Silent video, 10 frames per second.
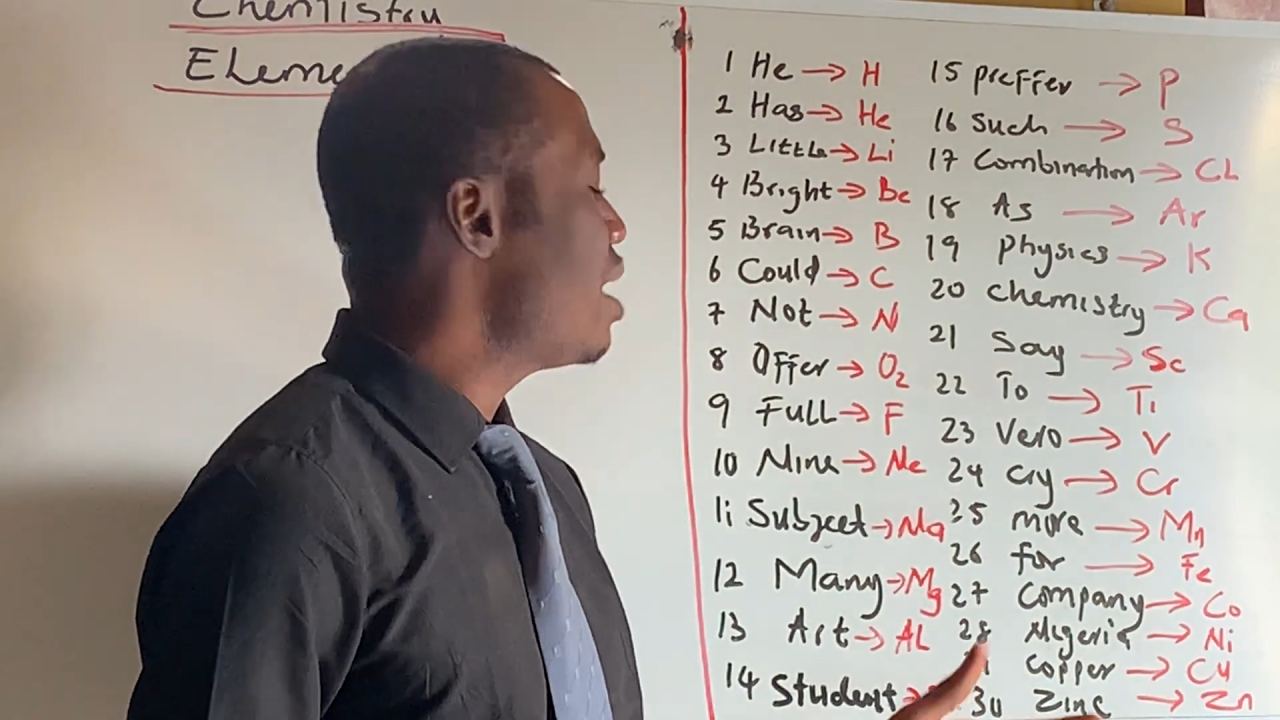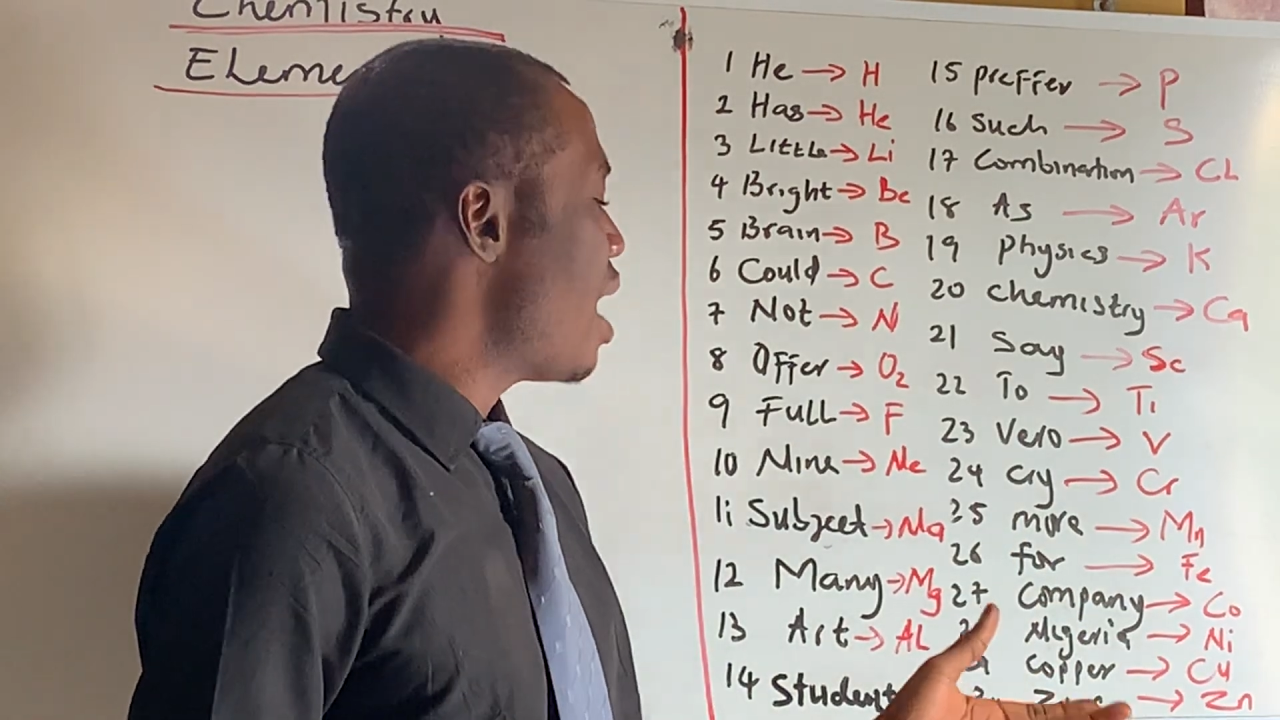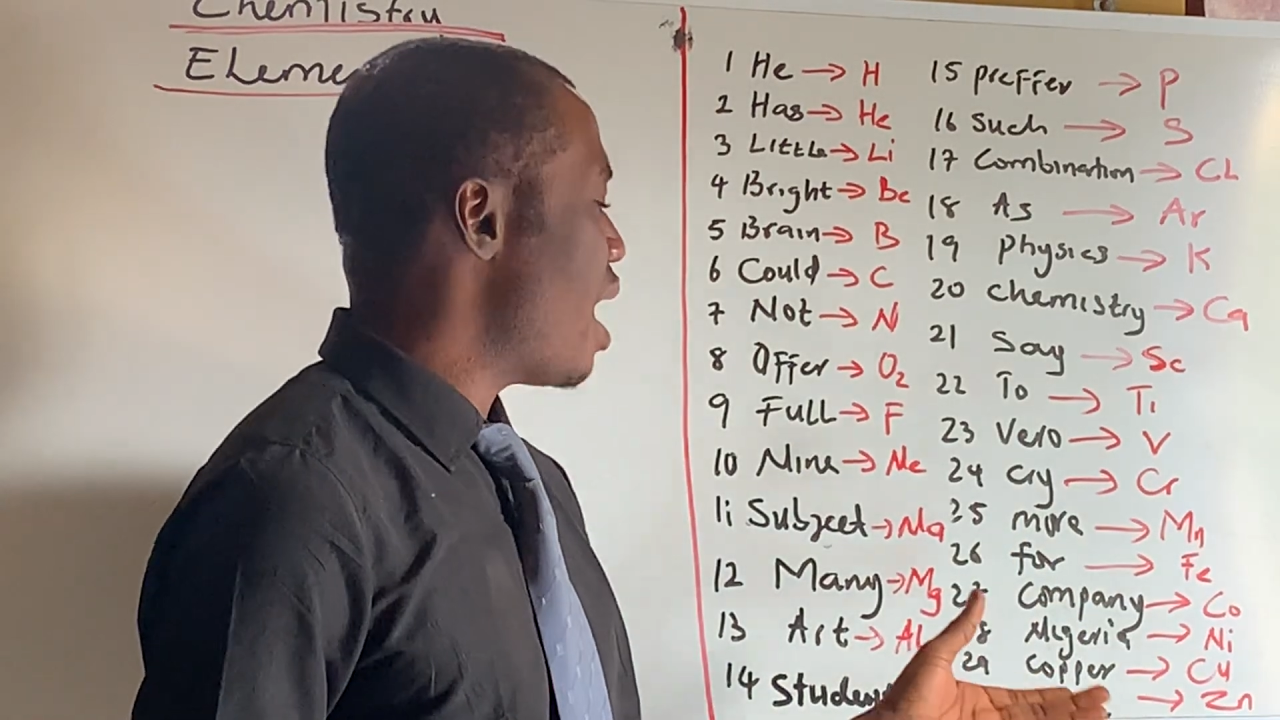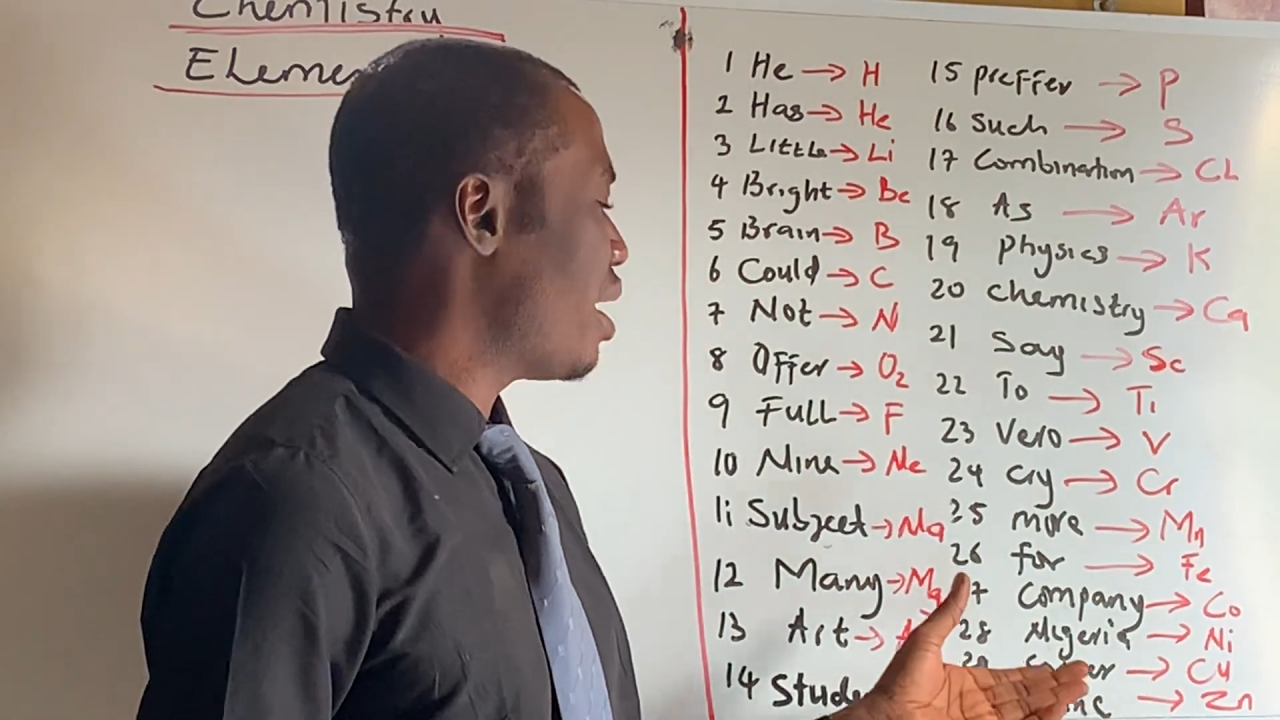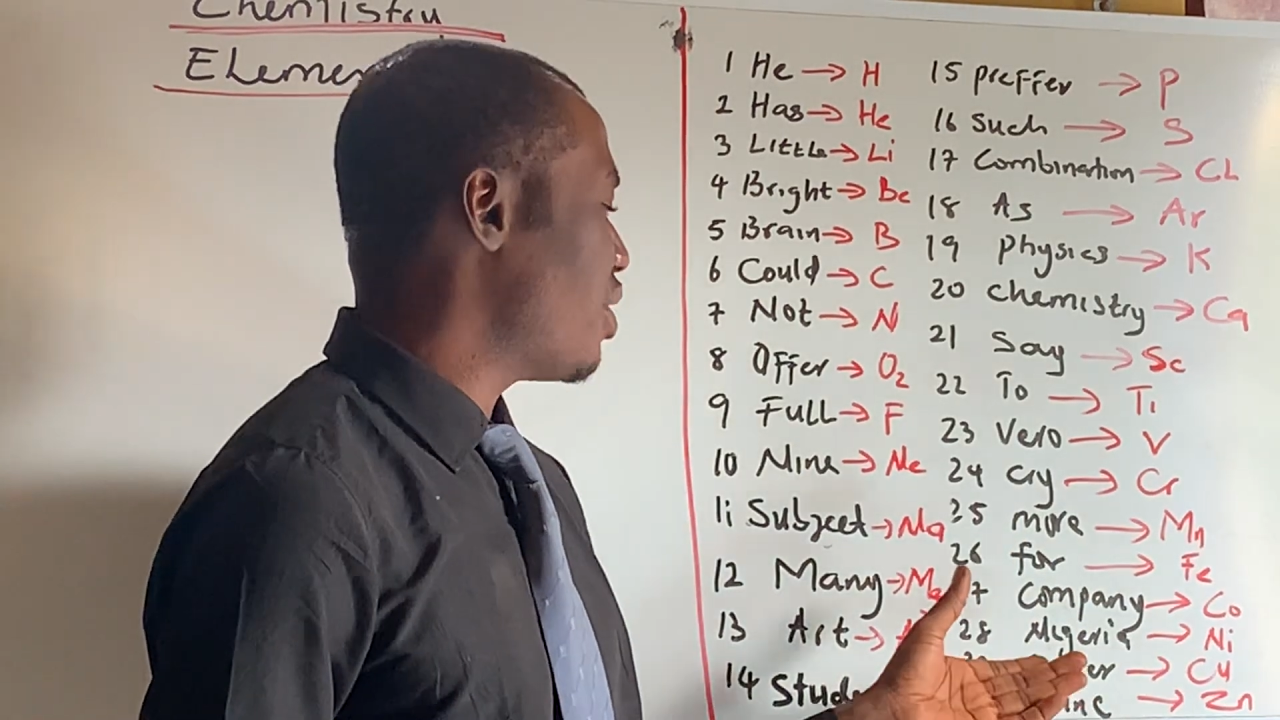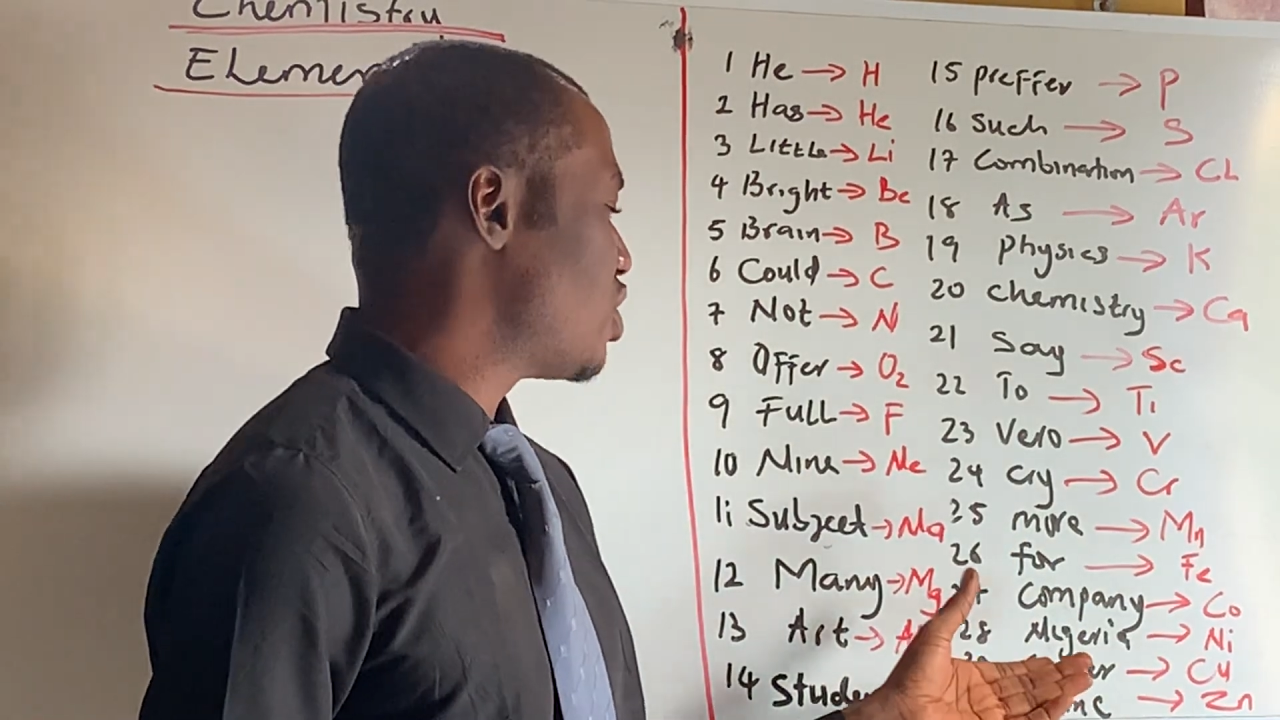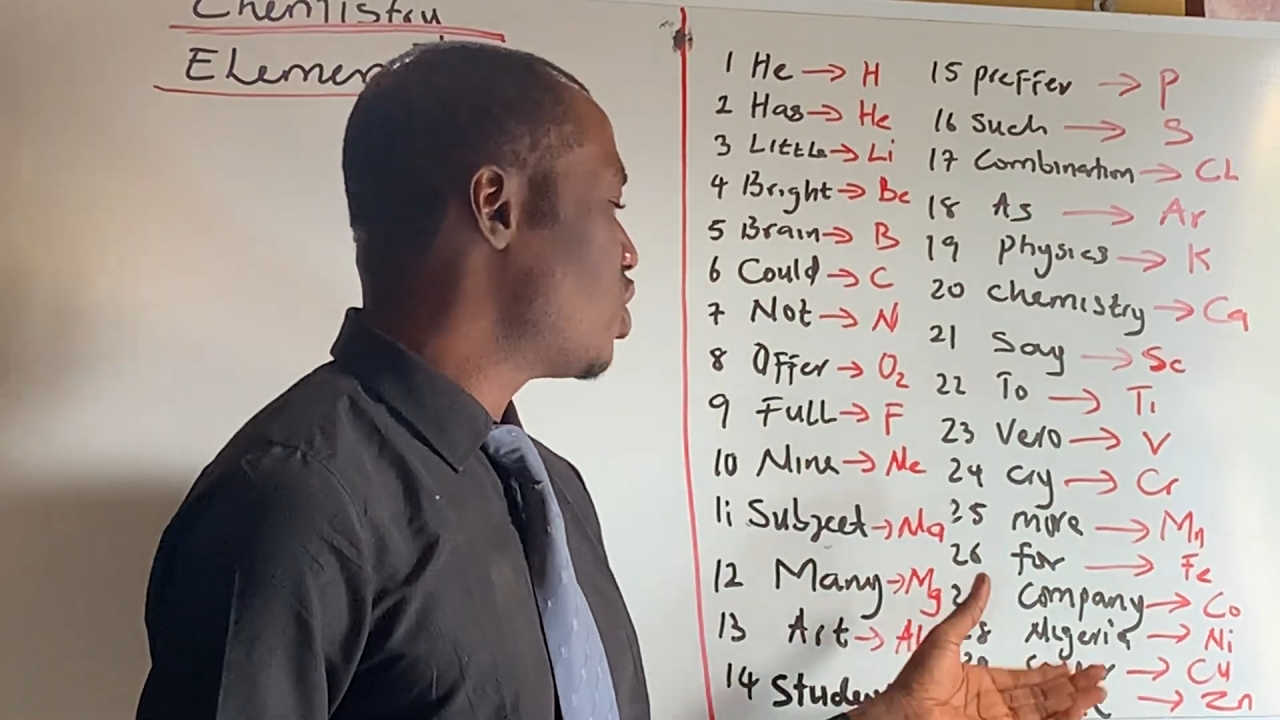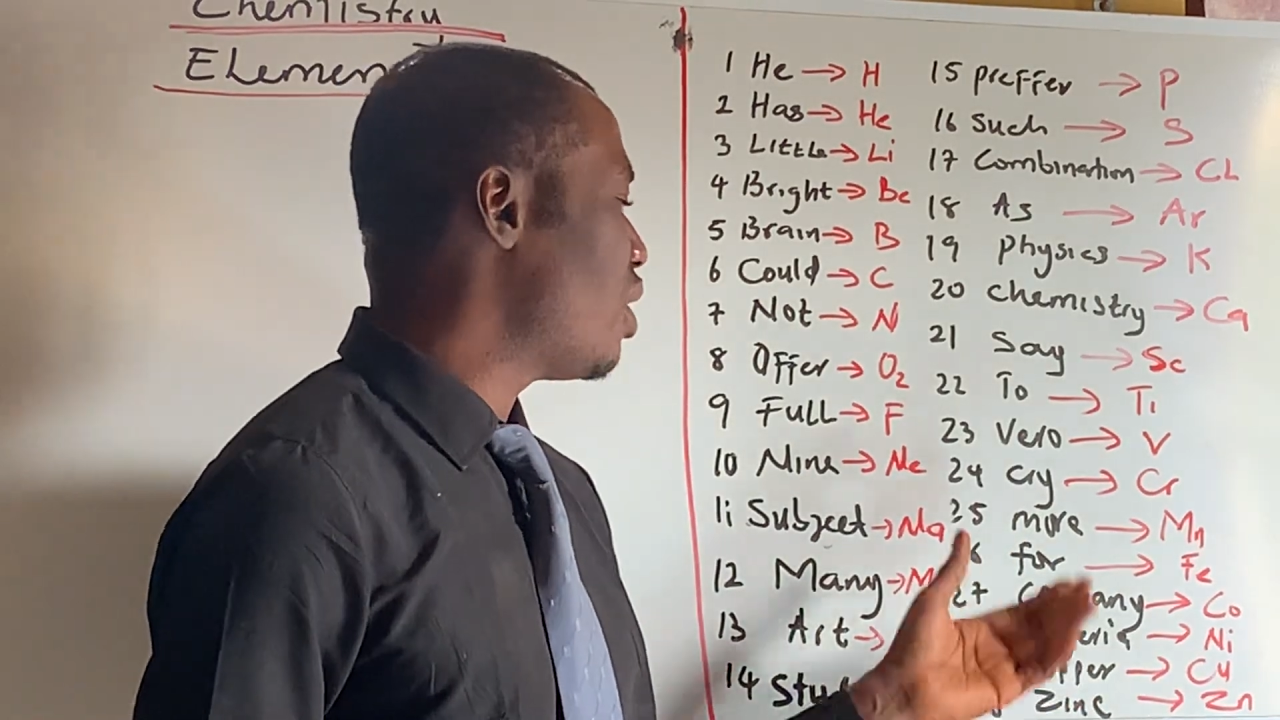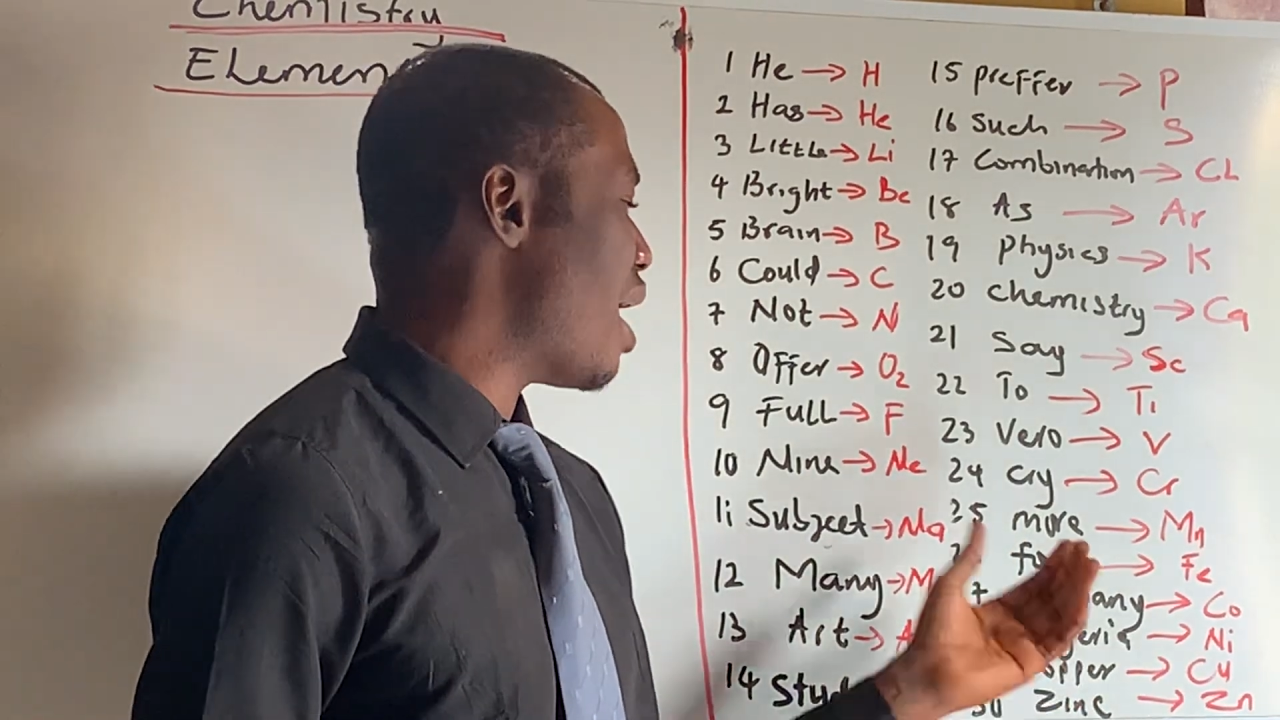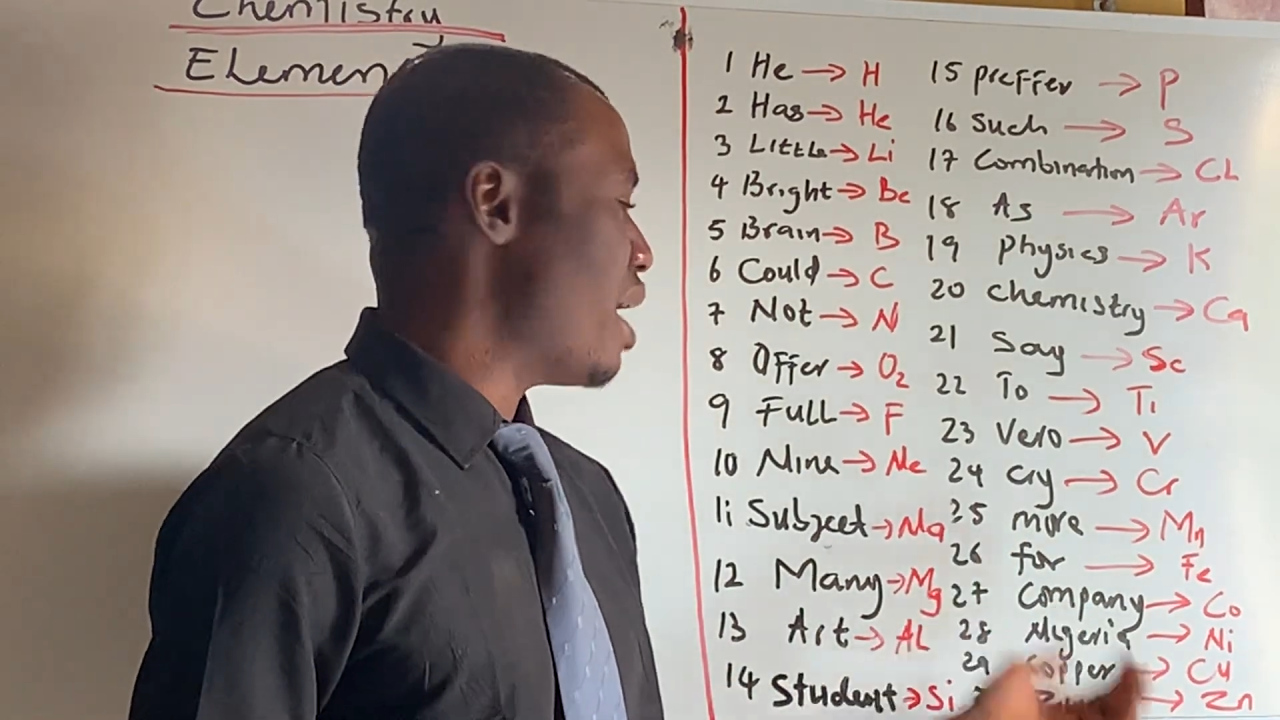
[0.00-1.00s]
and there is no
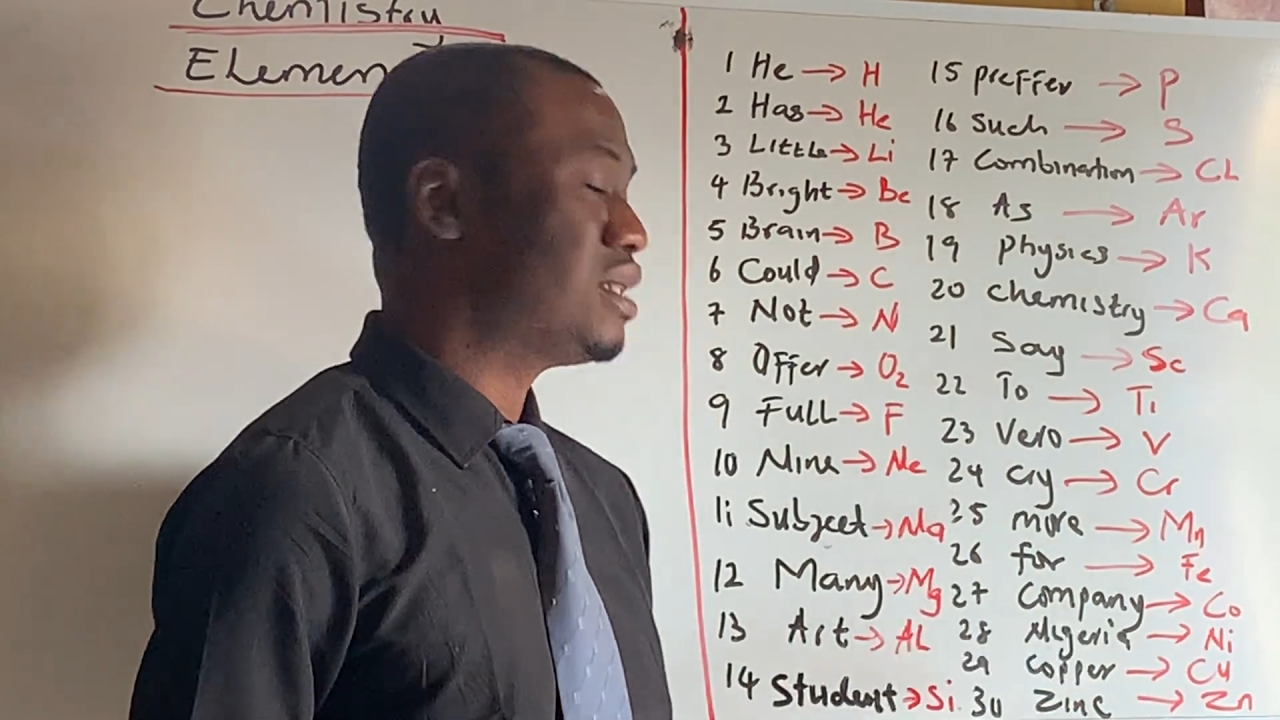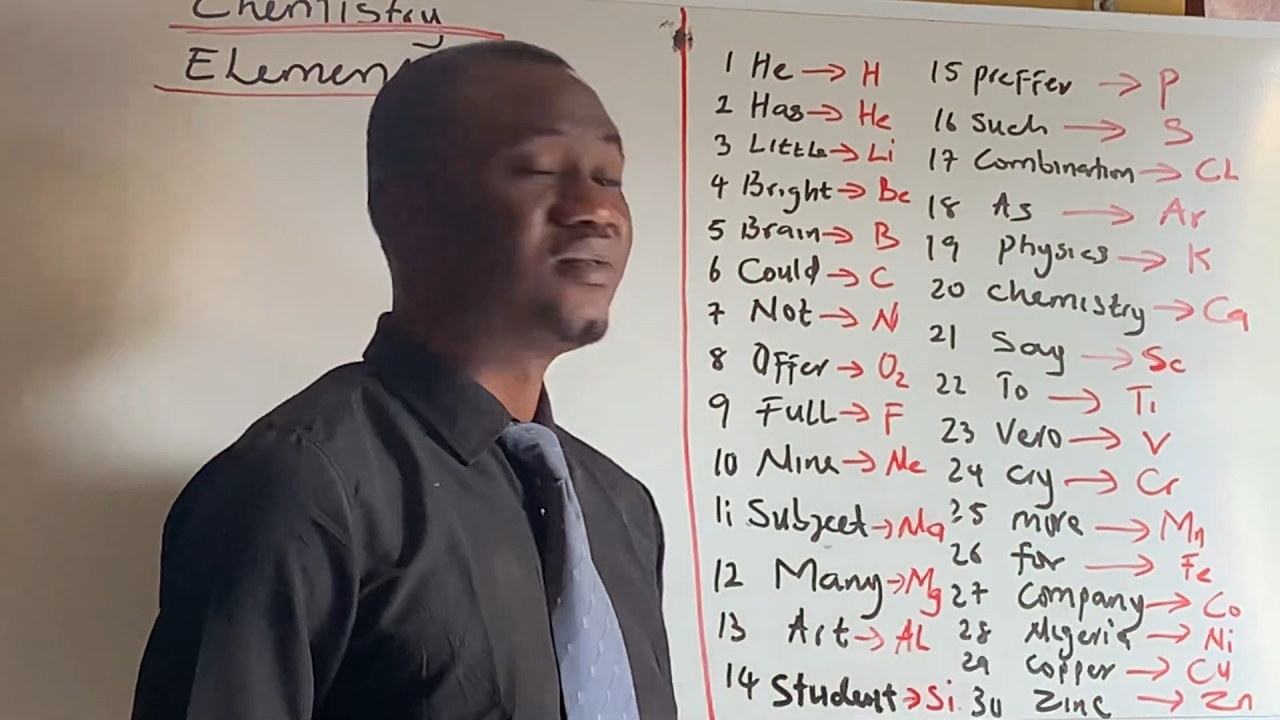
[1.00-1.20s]
lights